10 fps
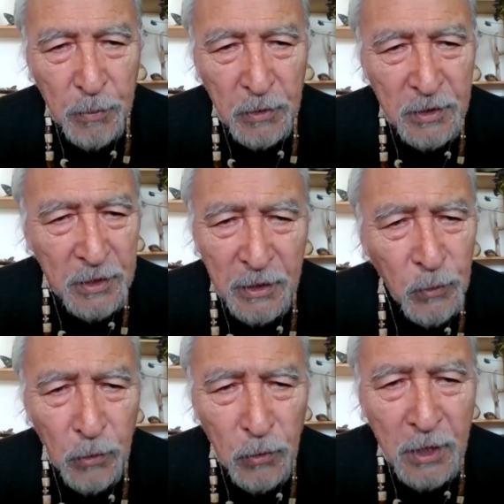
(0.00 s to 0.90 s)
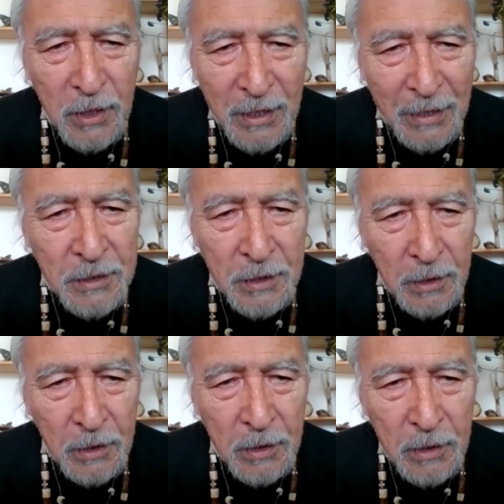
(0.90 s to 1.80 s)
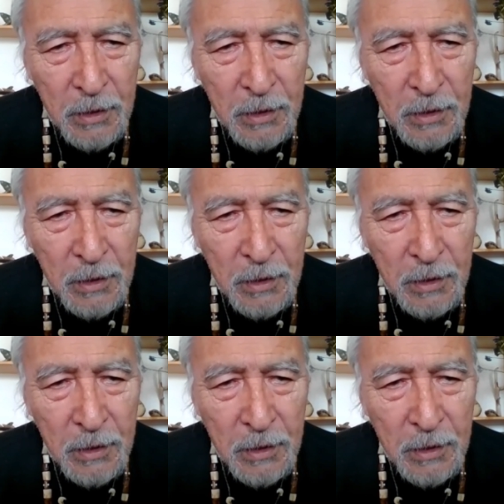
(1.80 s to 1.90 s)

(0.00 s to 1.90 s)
because they're no longer lazy.